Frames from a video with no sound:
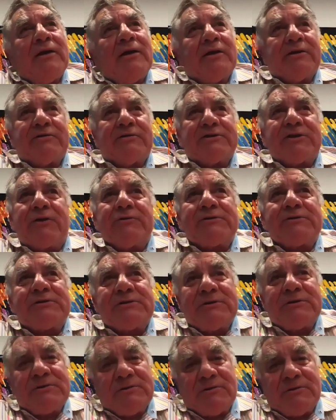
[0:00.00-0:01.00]
The results,
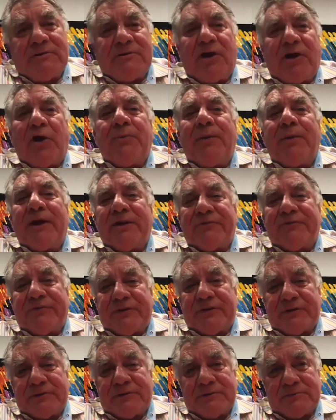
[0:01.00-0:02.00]
no
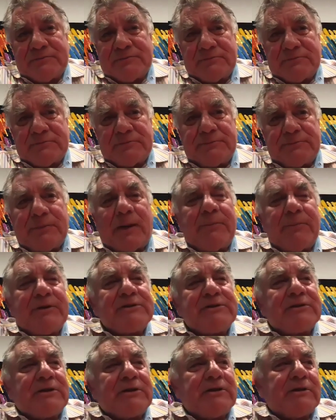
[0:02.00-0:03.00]
benefit.
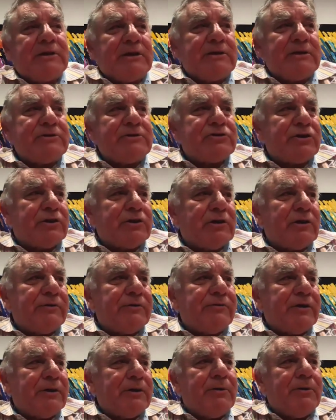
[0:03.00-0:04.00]
Published in the Journal of
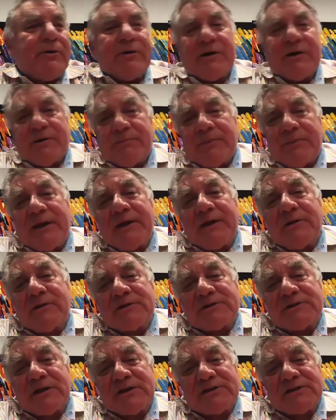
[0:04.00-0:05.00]
the American Medical
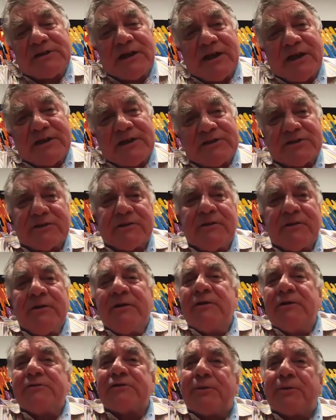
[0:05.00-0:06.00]
Association.
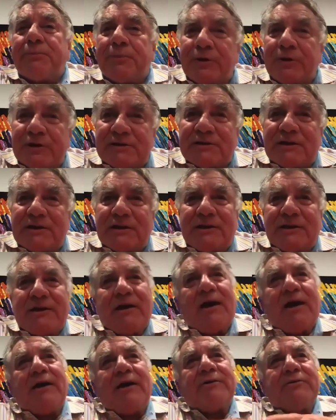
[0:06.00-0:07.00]
So personally,
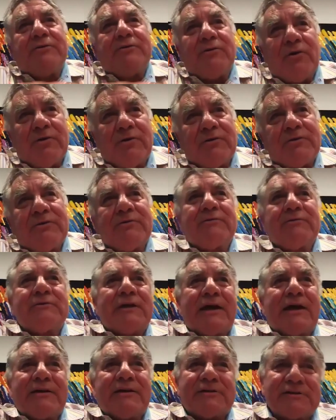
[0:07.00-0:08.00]
I do not,
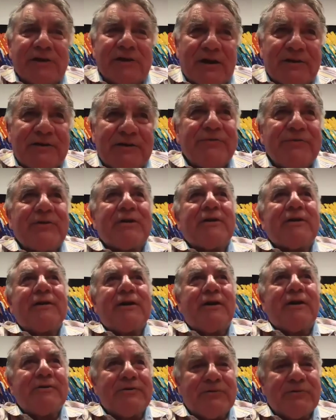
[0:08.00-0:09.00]
and
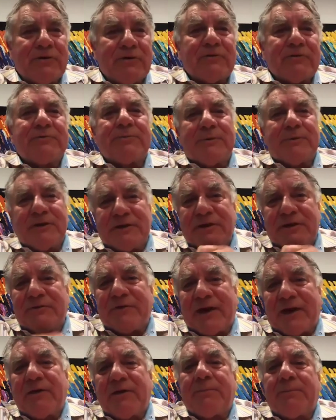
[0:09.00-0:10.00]
scientifically, I do not believe
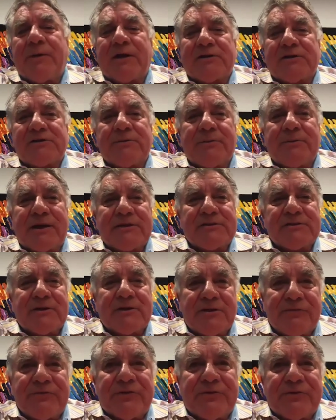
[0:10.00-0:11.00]
acupuncture makes a
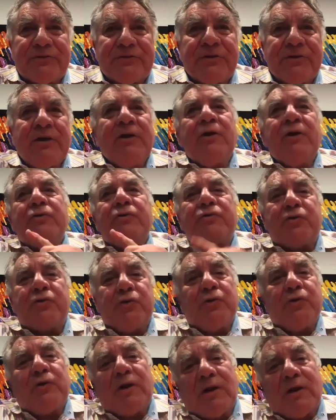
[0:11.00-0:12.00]
difference
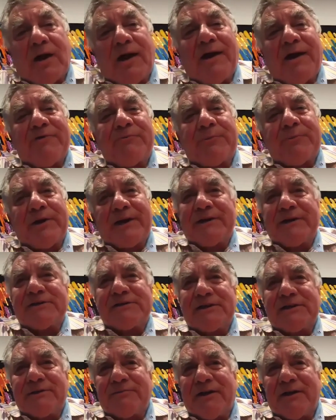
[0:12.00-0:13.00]
to the live
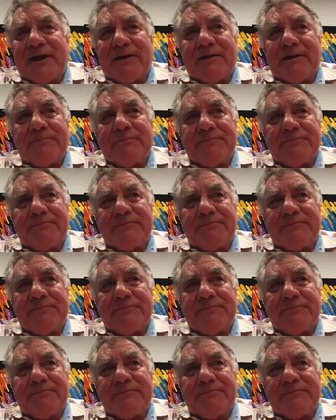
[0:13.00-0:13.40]
pregnancy rate.